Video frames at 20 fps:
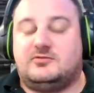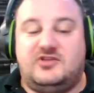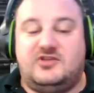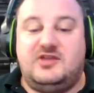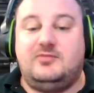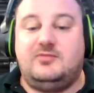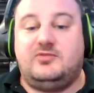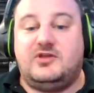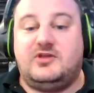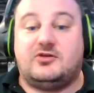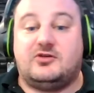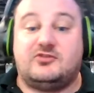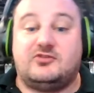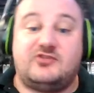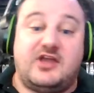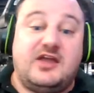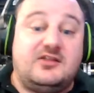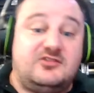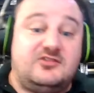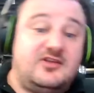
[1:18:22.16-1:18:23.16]
team leaders
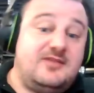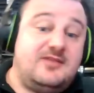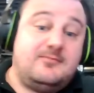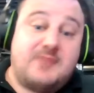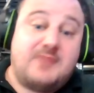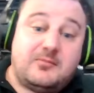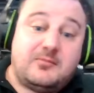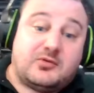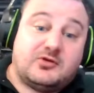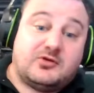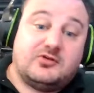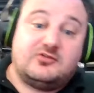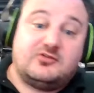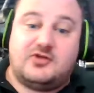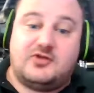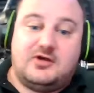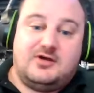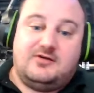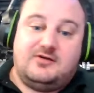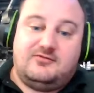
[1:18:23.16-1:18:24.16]
and team members
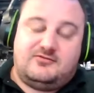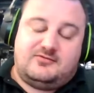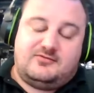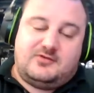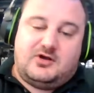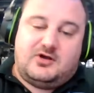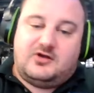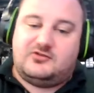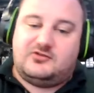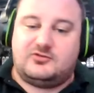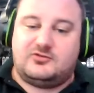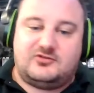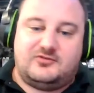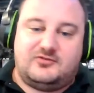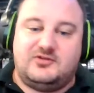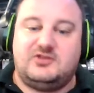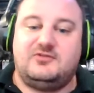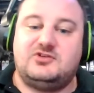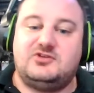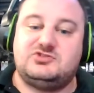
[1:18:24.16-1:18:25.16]
of all sorts of
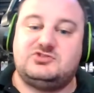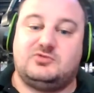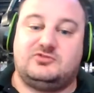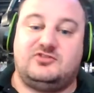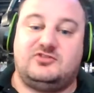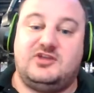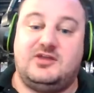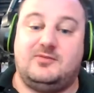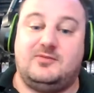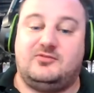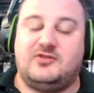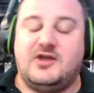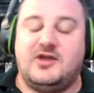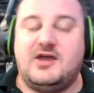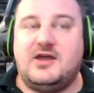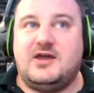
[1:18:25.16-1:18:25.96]
individual teams